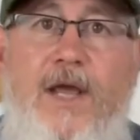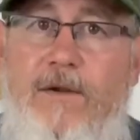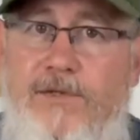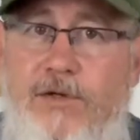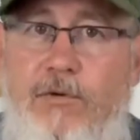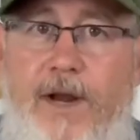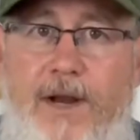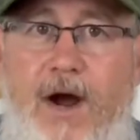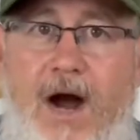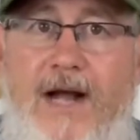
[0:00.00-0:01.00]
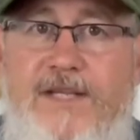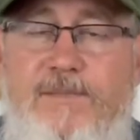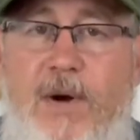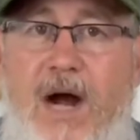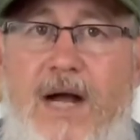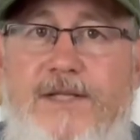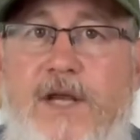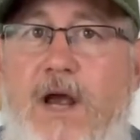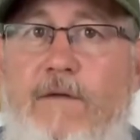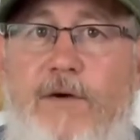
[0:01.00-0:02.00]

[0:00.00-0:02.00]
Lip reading: and it was creating hot spots.